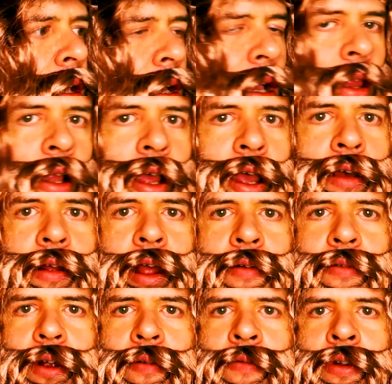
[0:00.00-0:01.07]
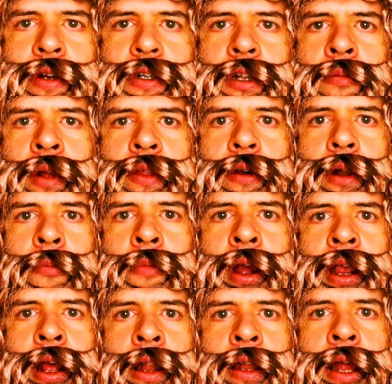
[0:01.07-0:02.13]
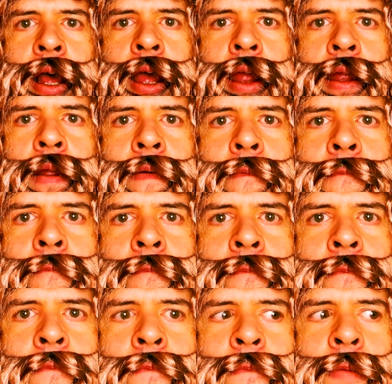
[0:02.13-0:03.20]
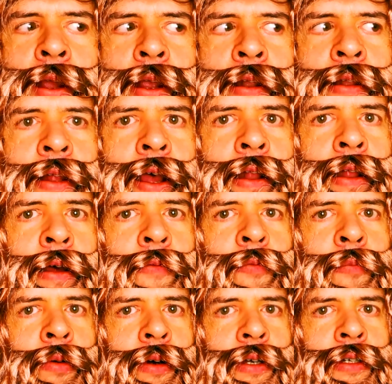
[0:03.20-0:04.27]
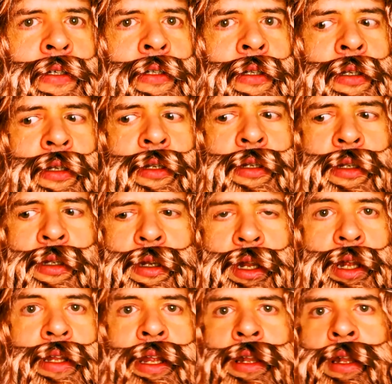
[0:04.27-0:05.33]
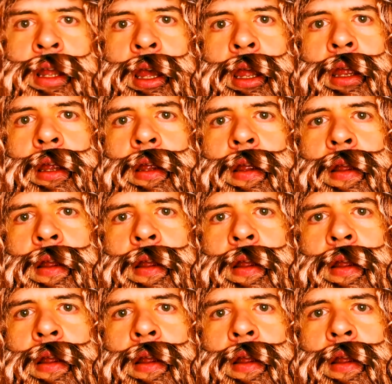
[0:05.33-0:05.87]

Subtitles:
And after I finished them, I thought, am I gonna die? Am I gonna die now from poison? And I didn't die.